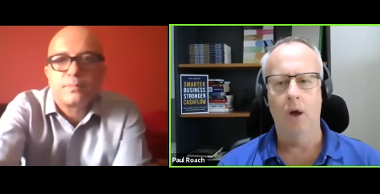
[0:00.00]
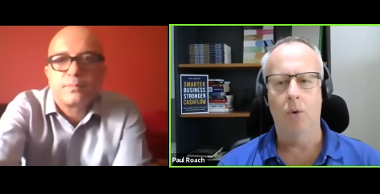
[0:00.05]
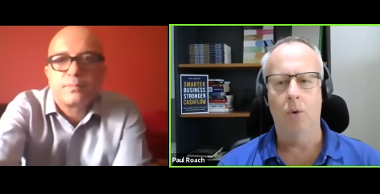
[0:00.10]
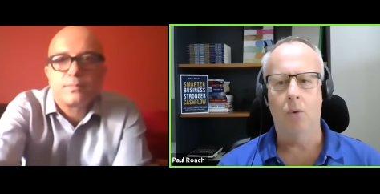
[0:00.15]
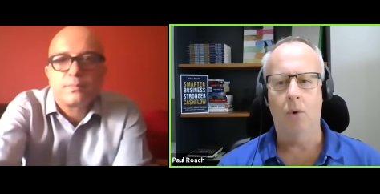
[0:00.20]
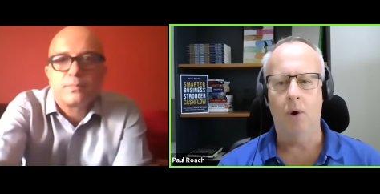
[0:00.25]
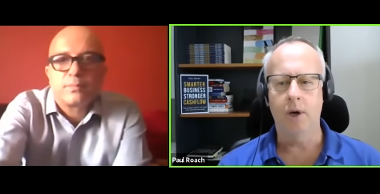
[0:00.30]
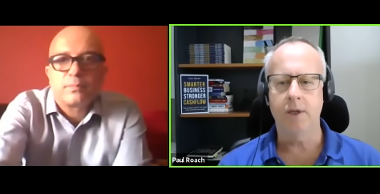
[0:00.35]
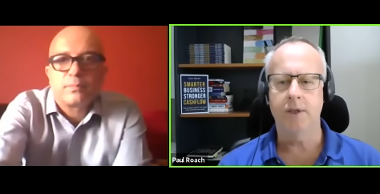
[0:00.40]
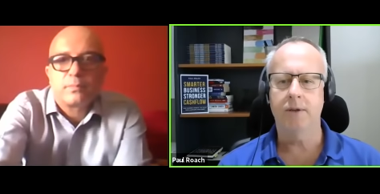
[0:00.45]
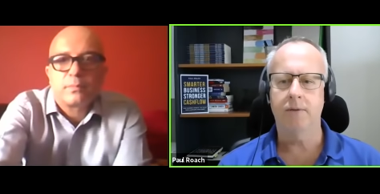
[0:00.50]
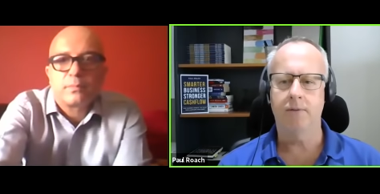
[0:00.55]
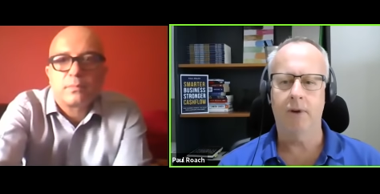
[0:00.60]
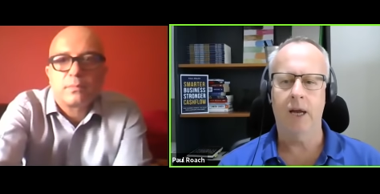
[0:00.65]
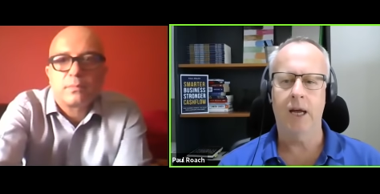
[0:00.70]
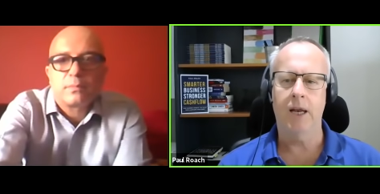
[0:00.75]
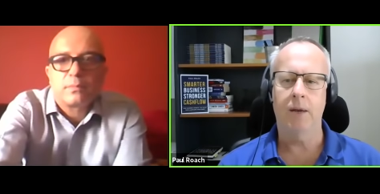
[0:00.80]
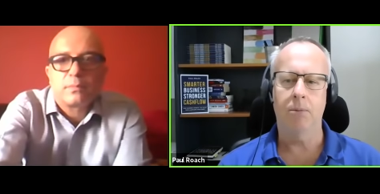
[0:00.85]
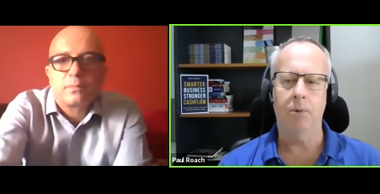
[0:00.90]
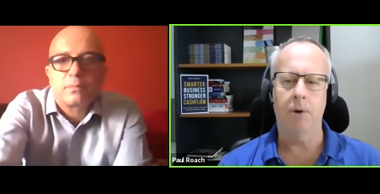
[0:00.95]
Speaker 1: what is
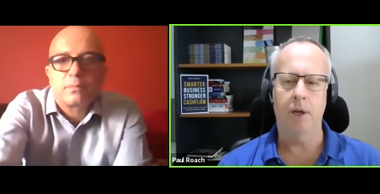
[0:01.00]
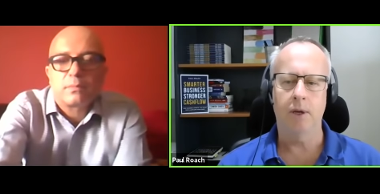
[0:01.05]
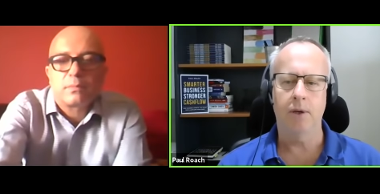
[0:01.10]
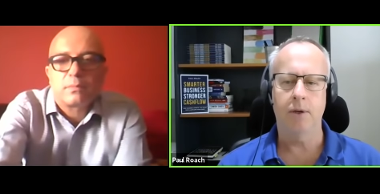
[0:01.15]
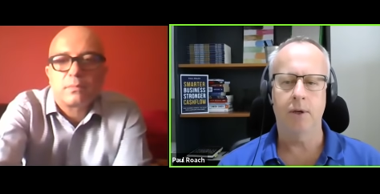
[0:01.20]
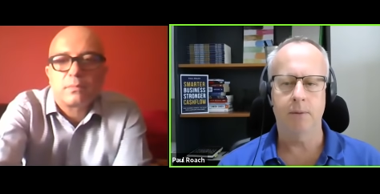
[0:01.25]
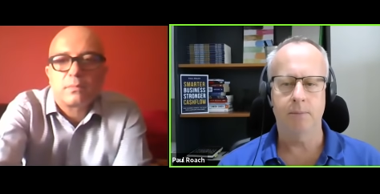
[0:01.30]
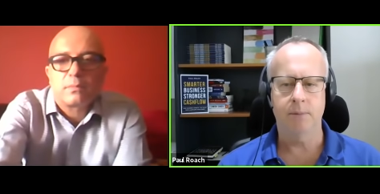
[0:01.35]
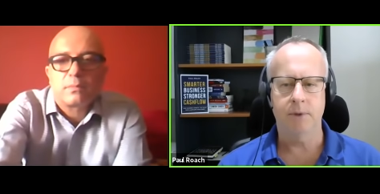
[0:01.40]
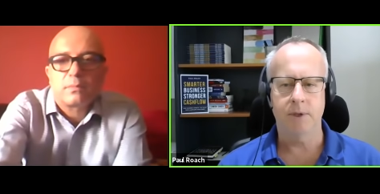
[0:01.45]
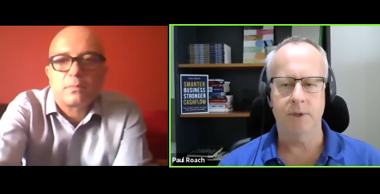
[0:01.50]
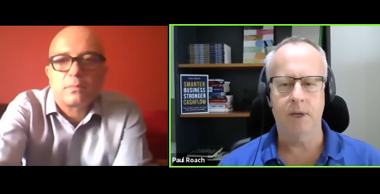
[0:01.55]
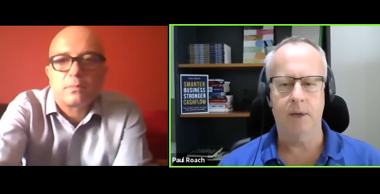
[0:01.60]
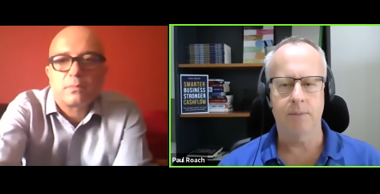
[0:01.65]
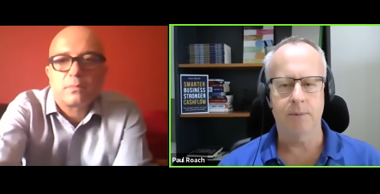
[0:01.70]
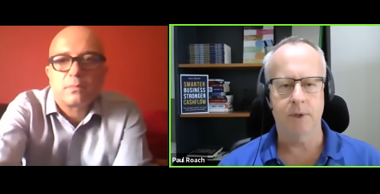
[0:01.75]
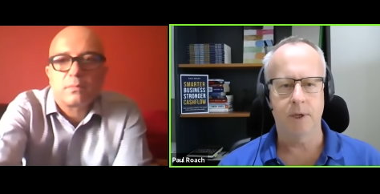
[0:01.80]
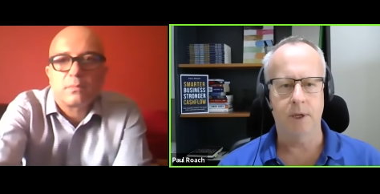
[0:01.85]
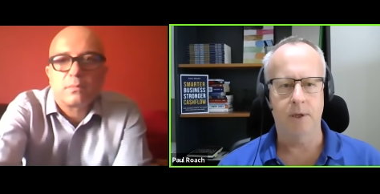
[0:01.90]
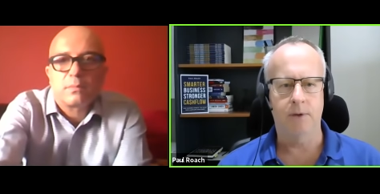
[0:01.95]
available in terms of
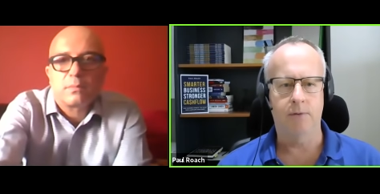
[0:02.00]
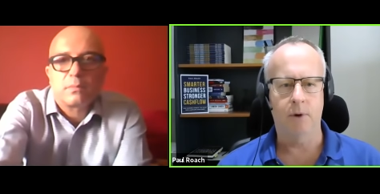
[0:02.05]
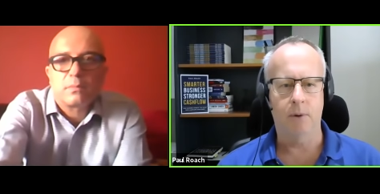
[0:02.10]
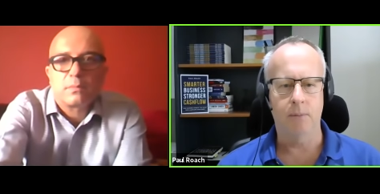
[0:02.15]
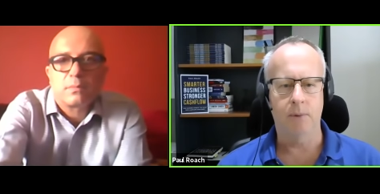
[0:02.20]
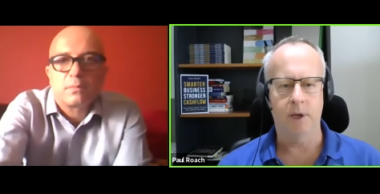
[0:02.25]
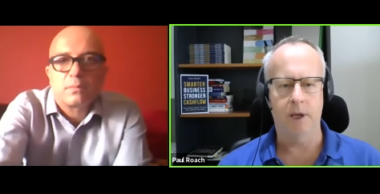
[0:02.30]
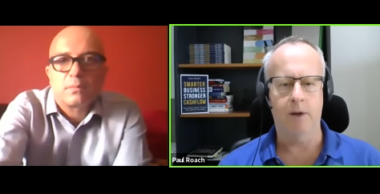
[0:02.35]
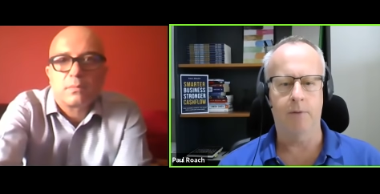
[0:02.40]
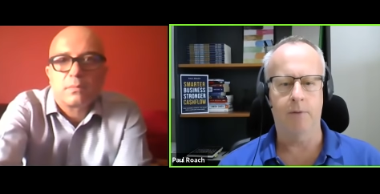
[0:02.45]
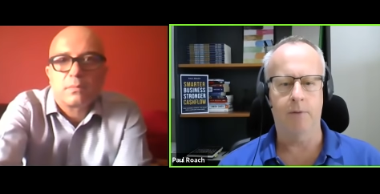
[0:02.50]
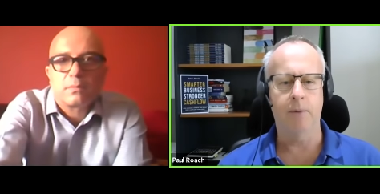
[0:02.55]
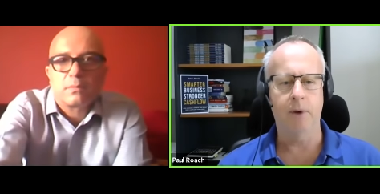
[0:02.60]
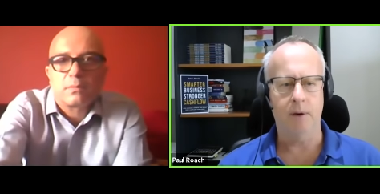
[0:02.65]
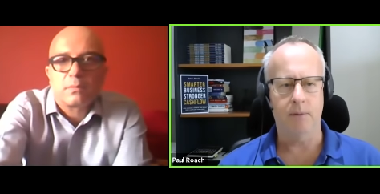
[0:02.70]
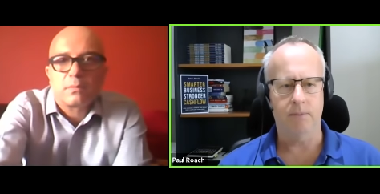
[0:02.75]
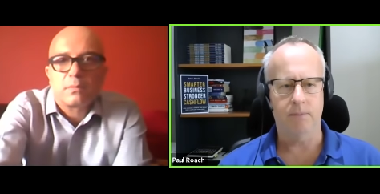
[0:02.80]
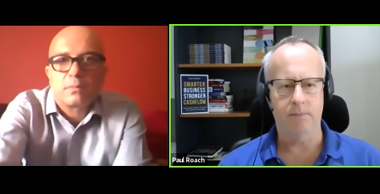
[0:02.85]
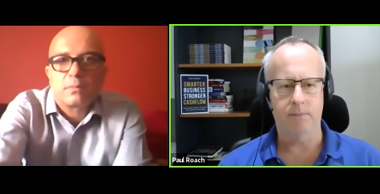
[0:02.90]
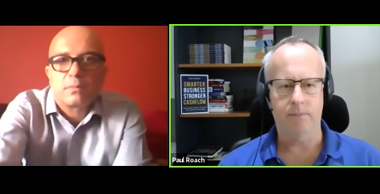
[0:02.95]
subsidies from the government?
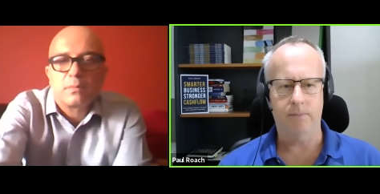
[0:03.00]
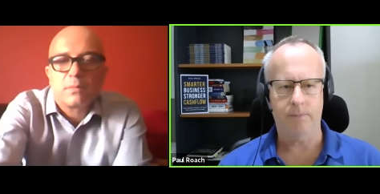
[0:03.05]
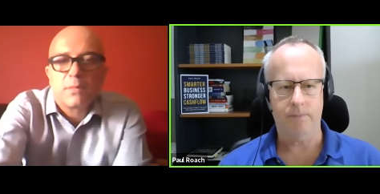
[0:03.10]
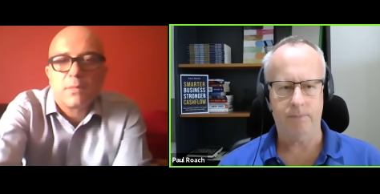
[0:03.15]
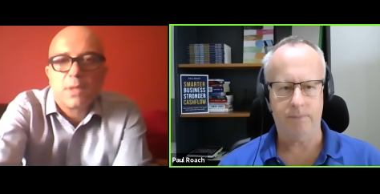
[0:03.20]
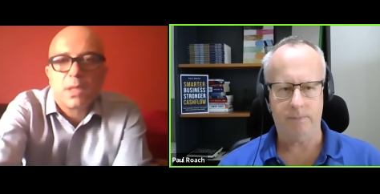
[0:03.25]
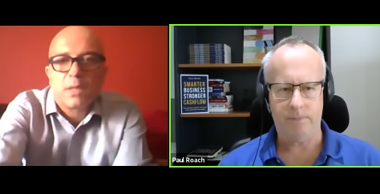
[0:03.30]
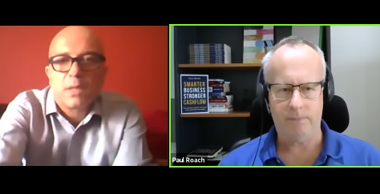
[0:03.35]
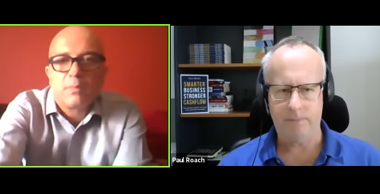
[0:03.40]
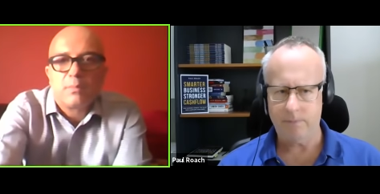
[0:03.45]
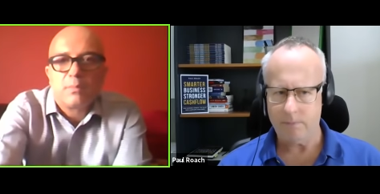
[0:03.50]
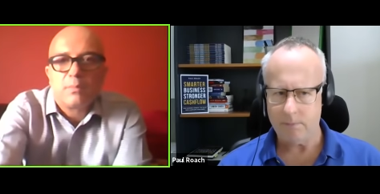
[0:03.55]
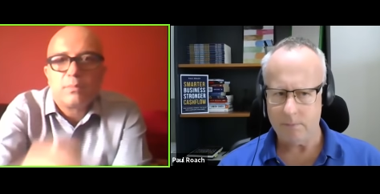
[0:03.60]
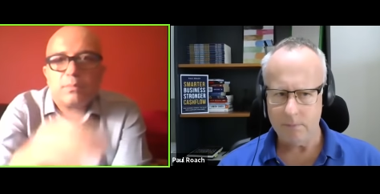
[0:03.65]
Yeah.